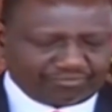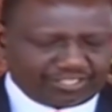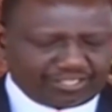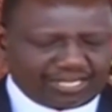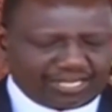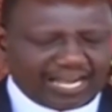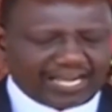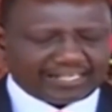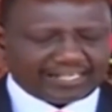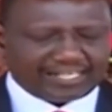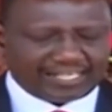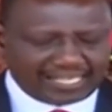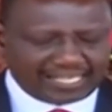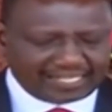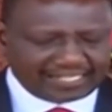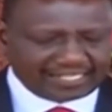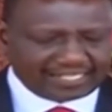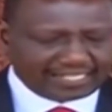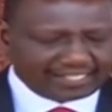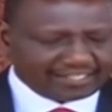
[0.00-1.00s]
and
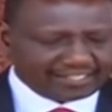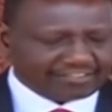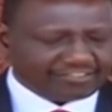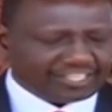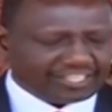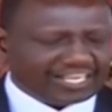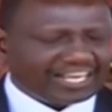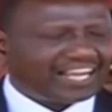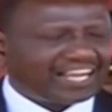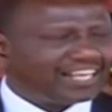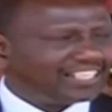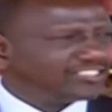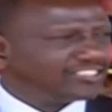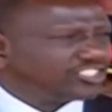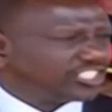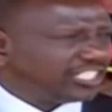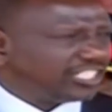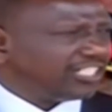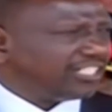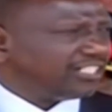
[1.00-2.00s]
ended the
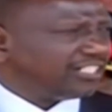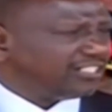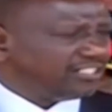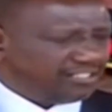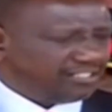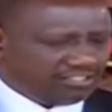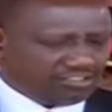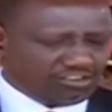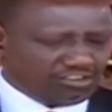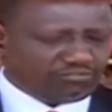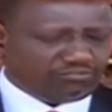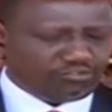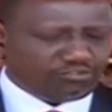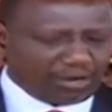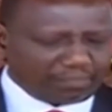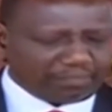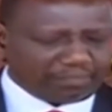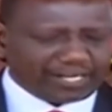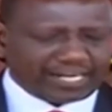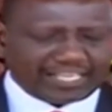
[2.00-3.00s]
culture of
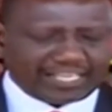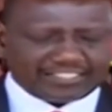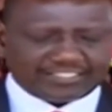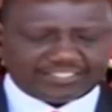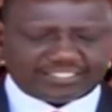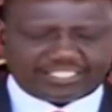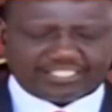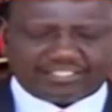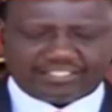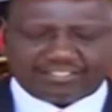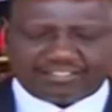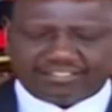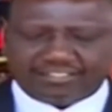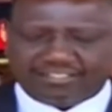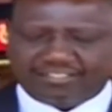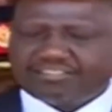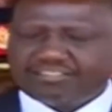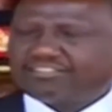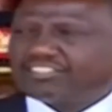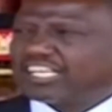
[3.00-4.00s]
weaponizing
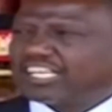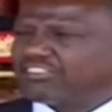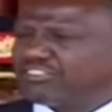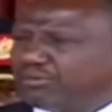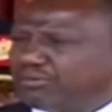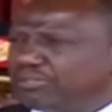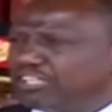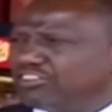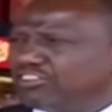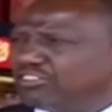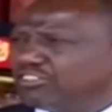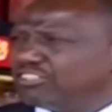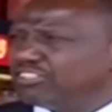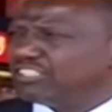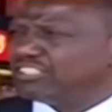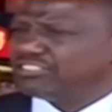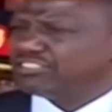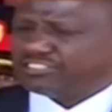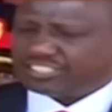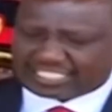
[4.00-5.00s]
the criminal
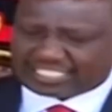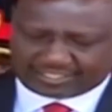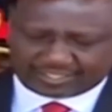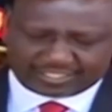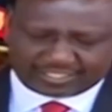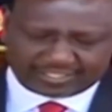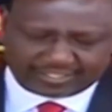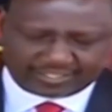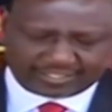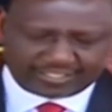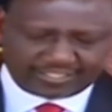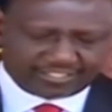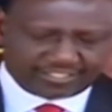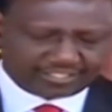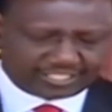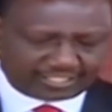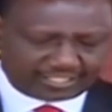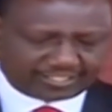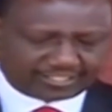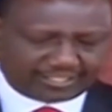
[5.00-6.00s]
justice
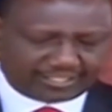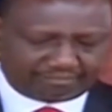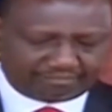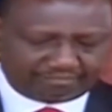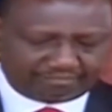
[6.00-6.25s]
system.